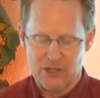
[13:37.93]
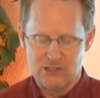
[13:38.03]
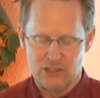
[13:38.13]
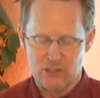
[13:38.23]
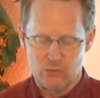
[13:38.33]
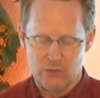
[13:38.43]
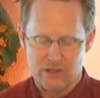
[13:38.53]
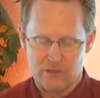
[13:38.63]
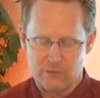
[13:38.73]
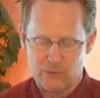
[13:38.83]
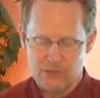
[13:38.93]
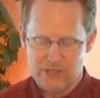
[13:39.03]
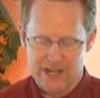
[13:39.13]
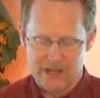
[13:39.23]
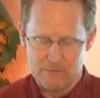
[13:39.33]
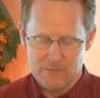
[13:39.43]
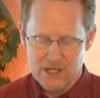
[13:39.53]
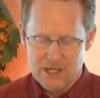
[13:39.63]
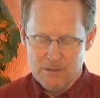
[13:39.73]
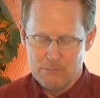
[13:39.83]
Thus it is written, the first Adam
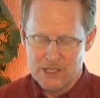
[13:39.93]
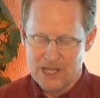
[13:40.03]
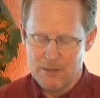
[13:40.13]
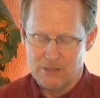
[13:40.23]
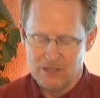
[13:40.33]
became